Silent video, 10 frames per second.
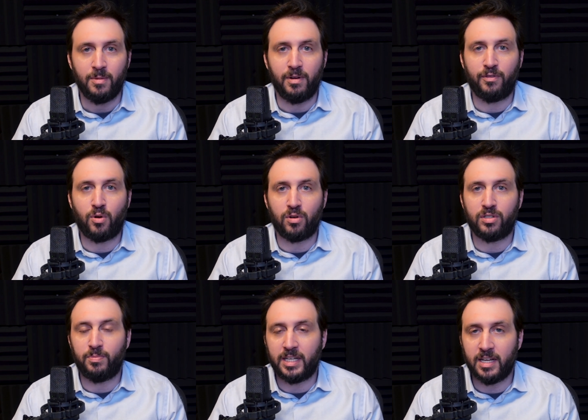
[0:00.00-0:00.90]
But of
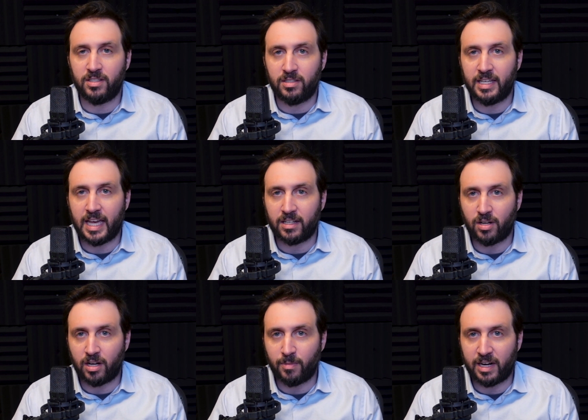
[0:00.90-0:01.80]
course, because he can't
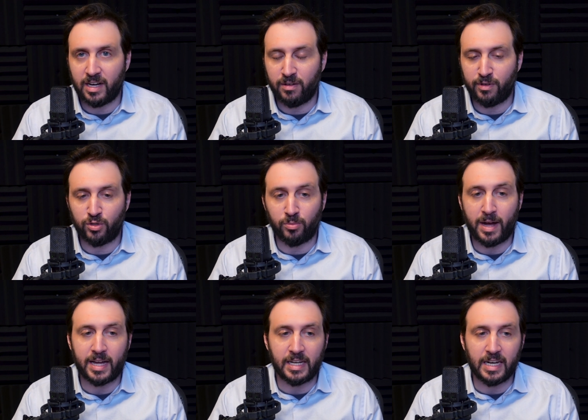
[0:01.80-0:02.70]
talk about an individual mind,